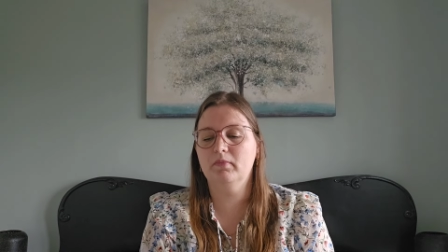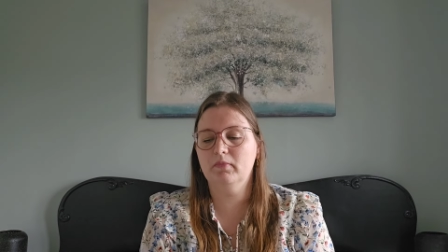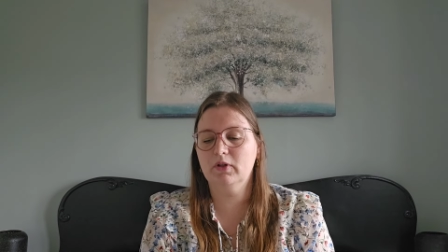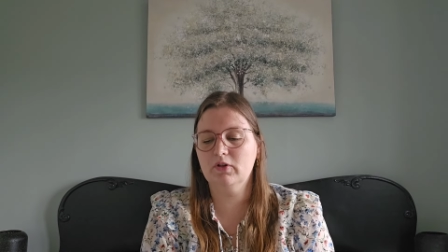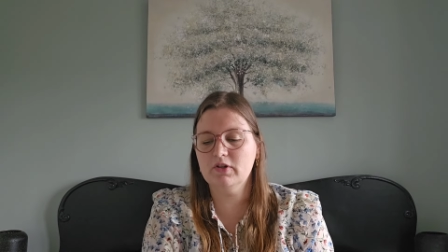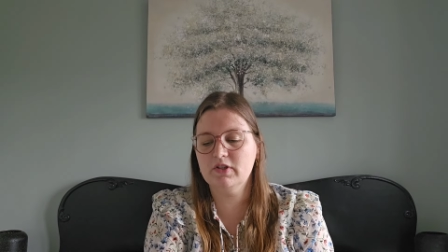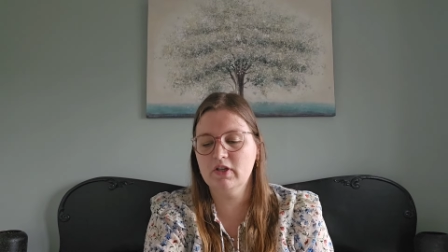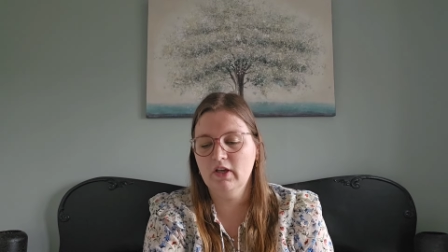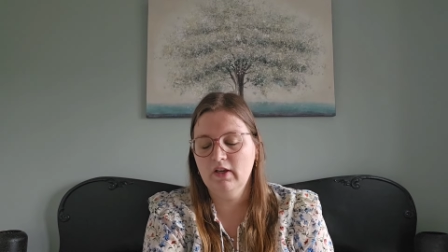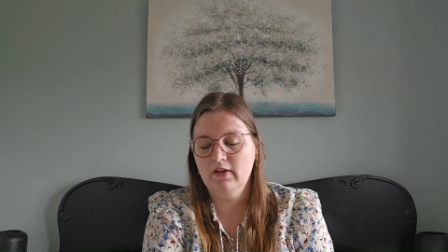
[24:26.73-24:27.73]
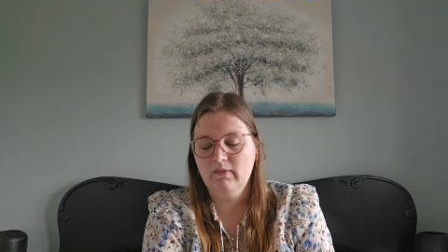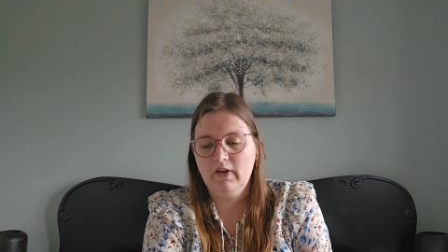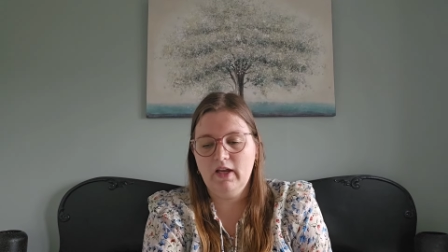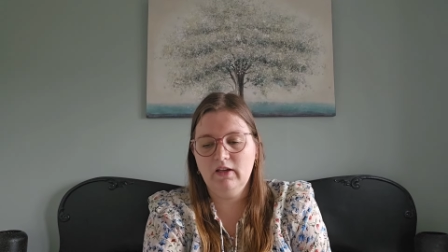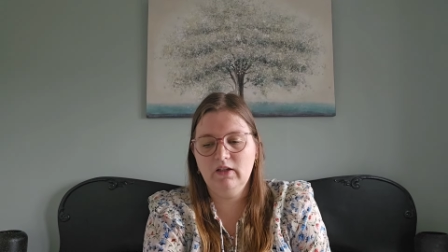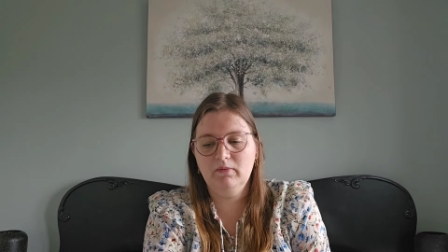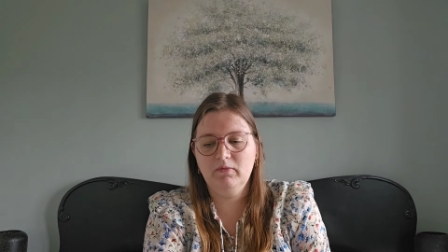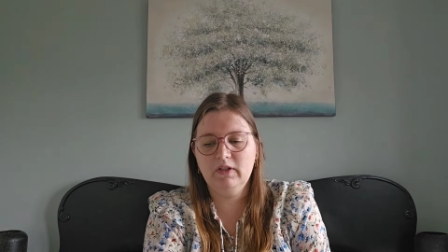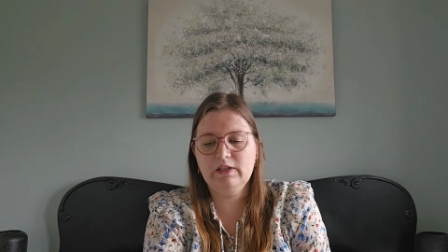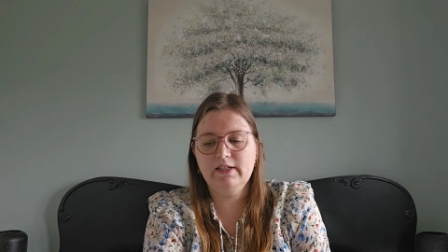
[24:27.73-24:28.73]
because
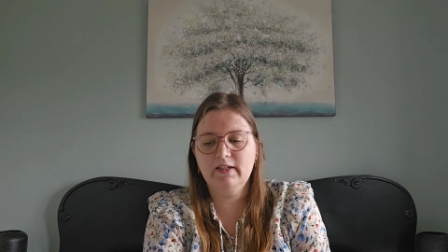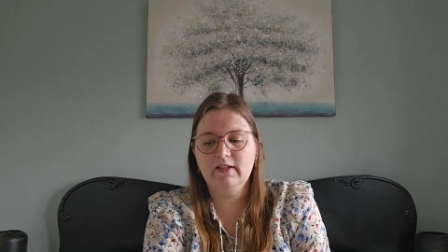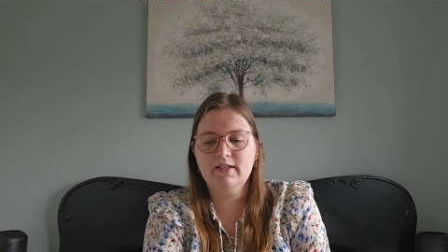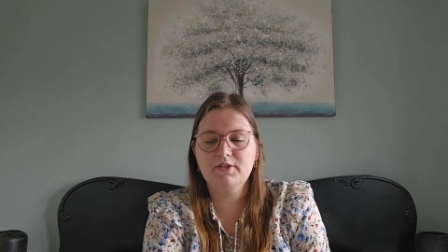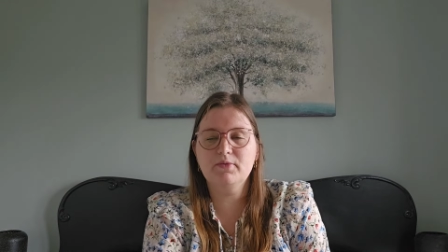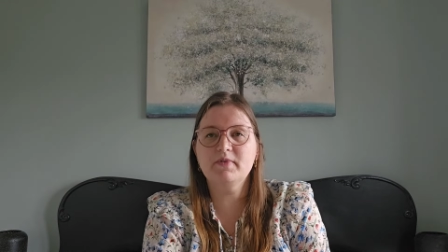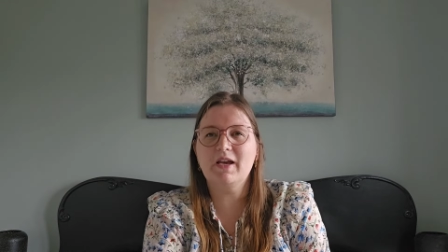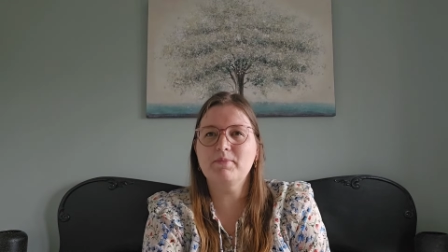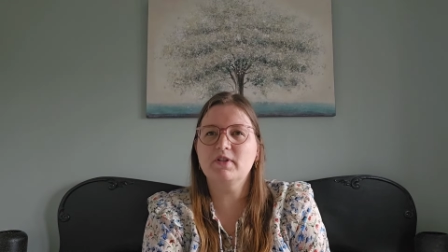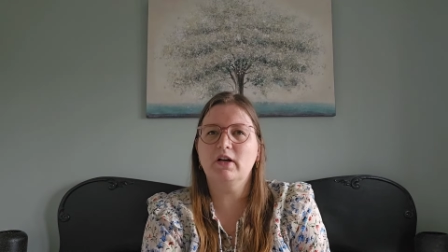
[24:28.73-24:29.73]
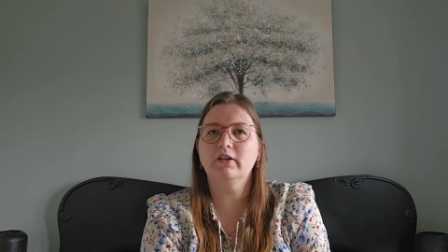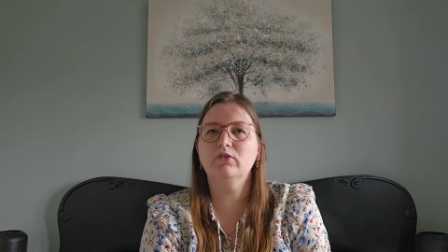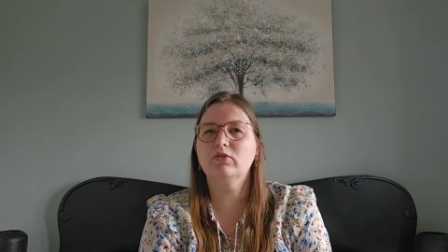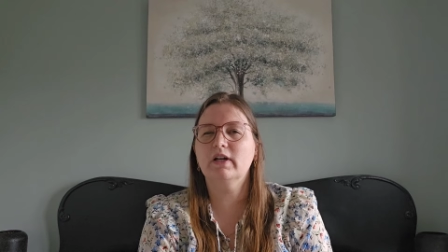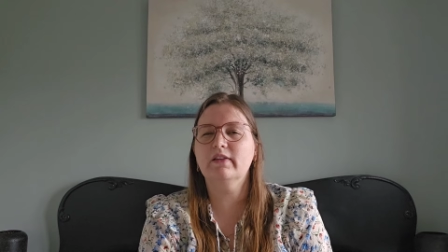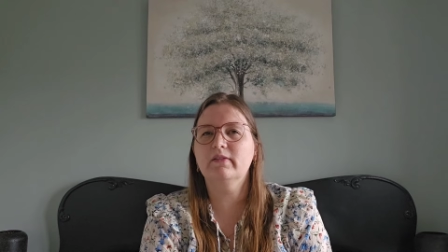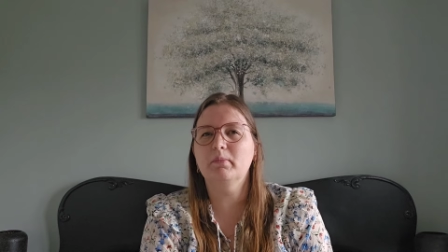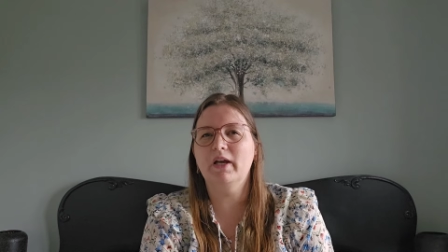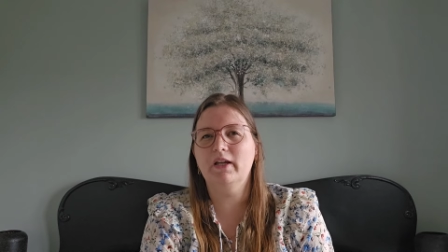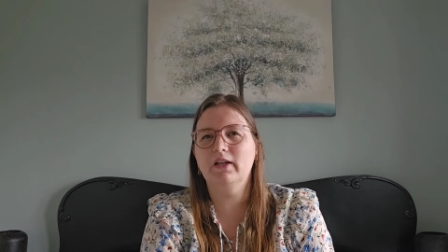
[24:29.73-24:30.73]
with linen it's sometimes harder to get
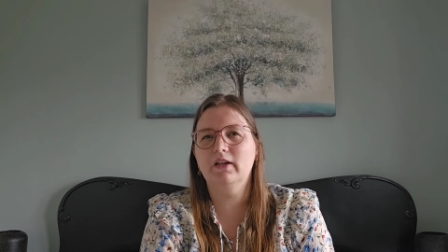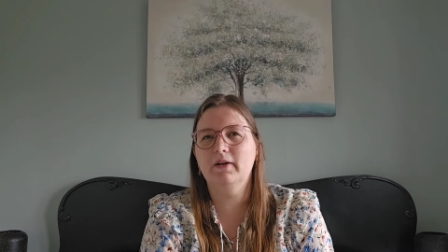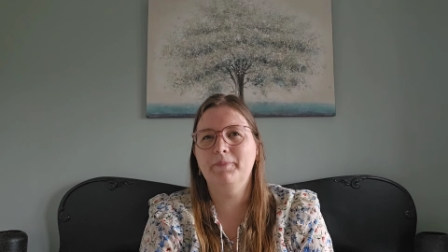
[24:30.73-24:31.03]
my